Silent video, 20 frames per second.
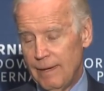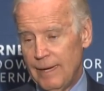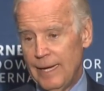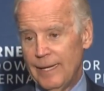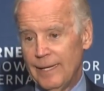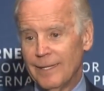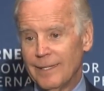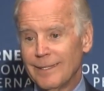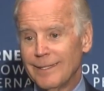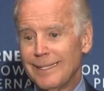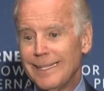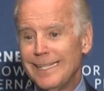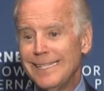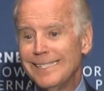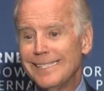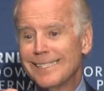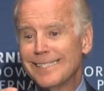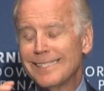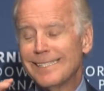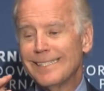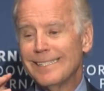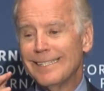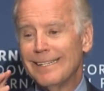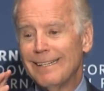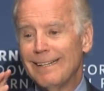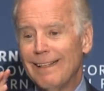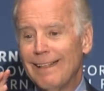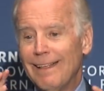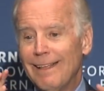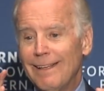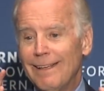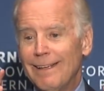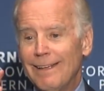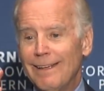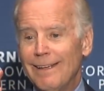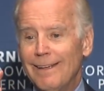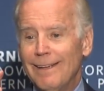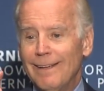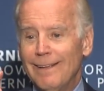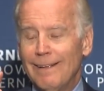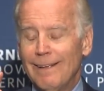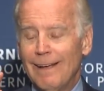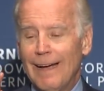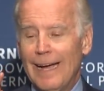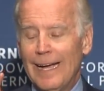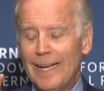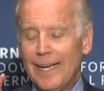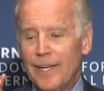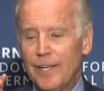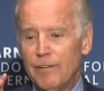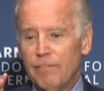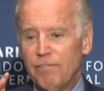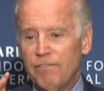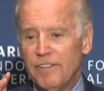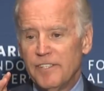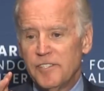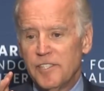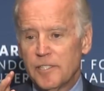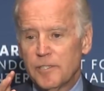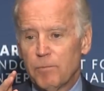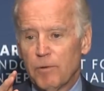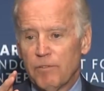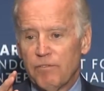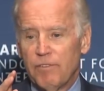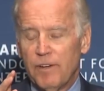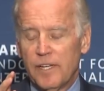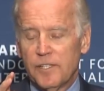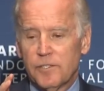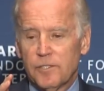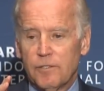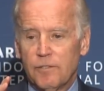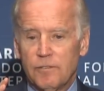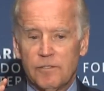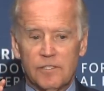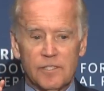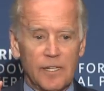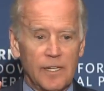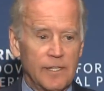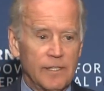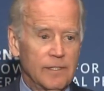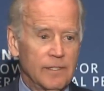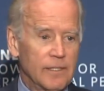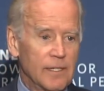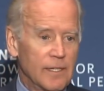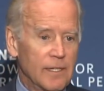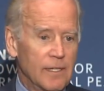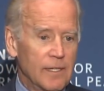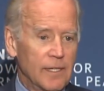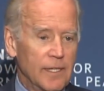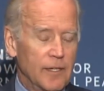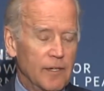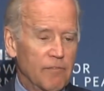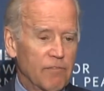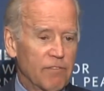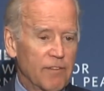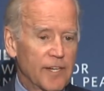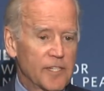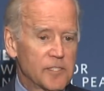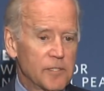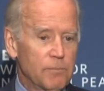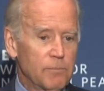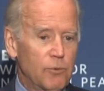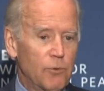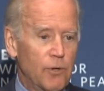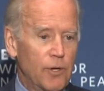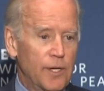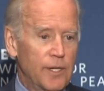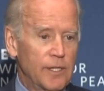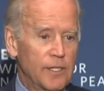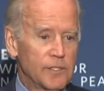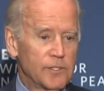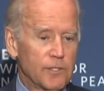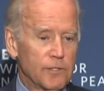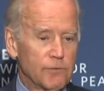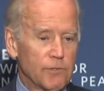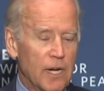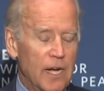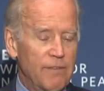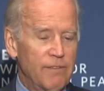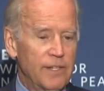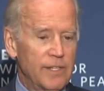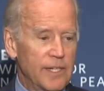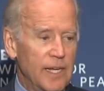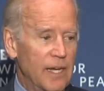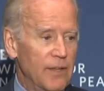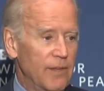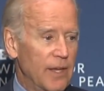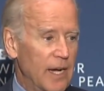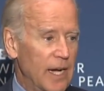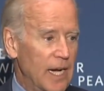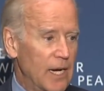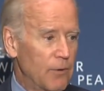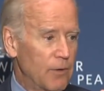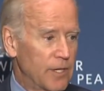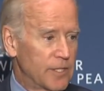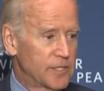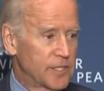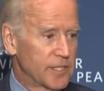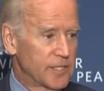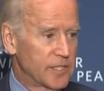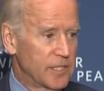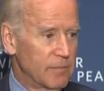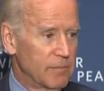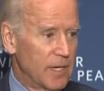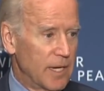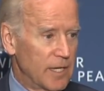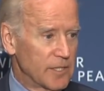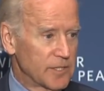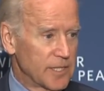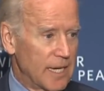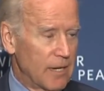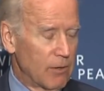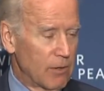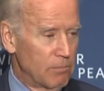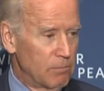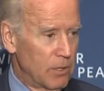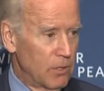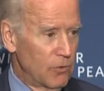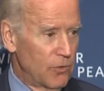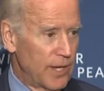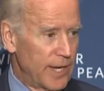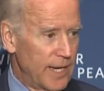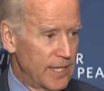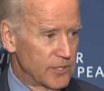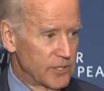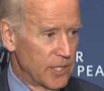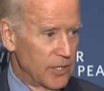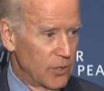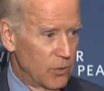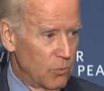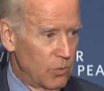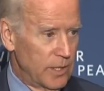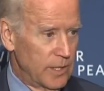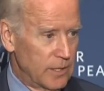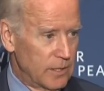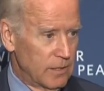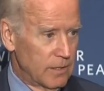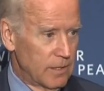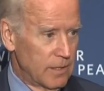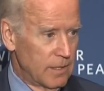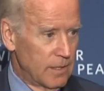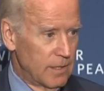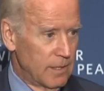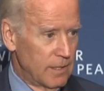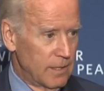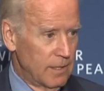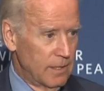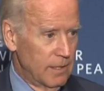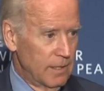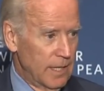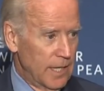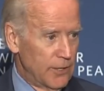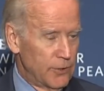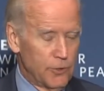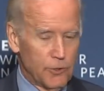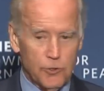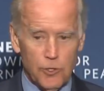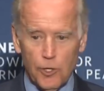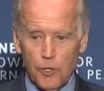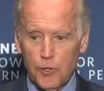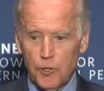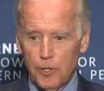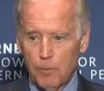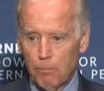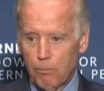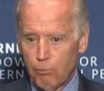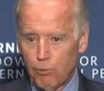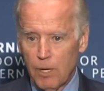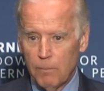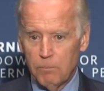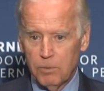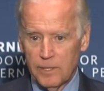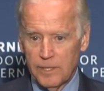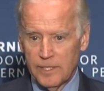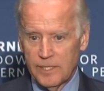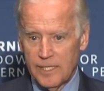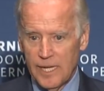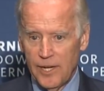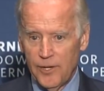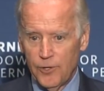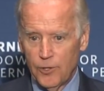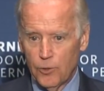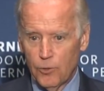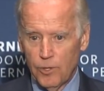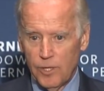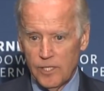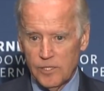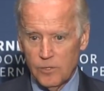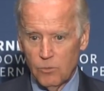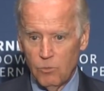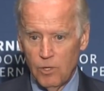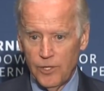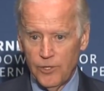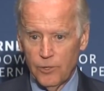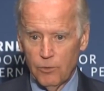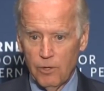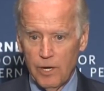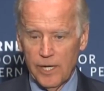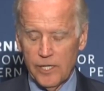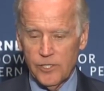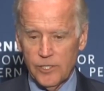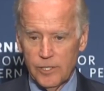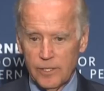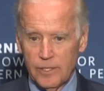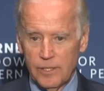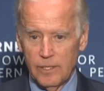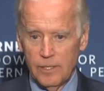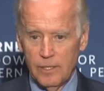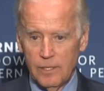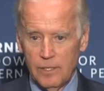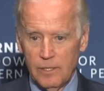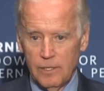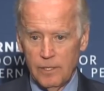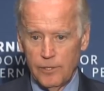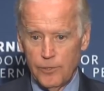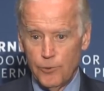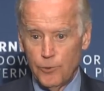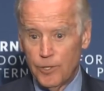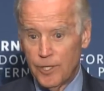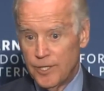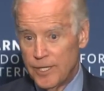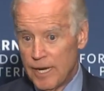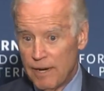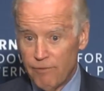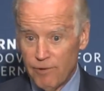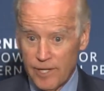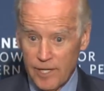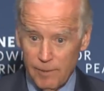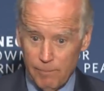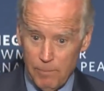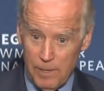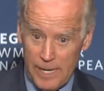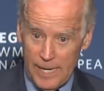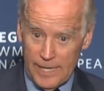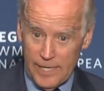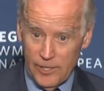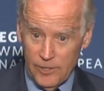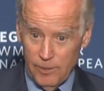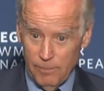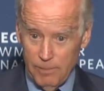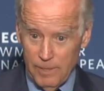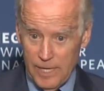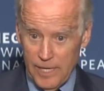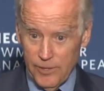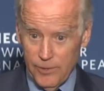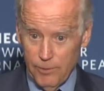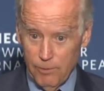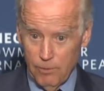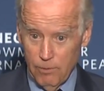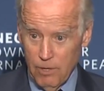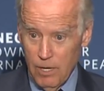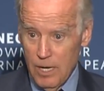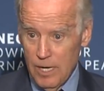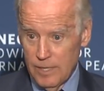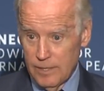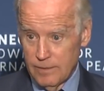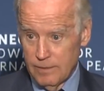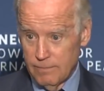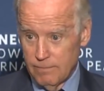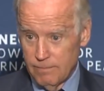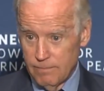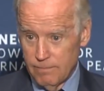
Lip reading: And at least, I had a physics professor who said, an inflection point is you're driving down the highway 60 miles an hour with both hands on the wheel, and you turn it abruptly 10 degrees in one direction. You can never get back on the path you're on.